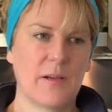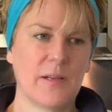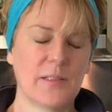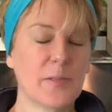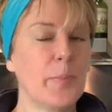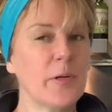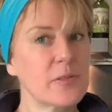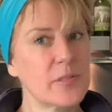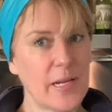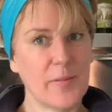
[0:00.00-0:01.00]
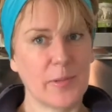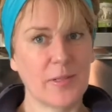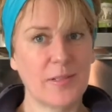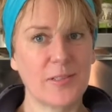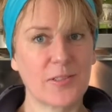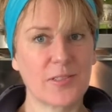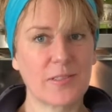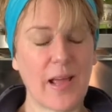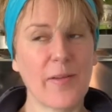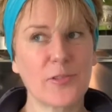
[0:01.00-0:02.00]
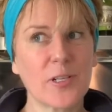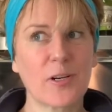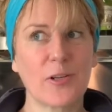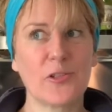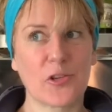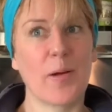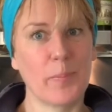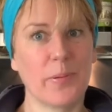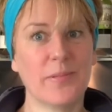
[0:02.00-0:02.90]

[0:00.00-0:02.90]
It's a bold statement because I have to include Trump.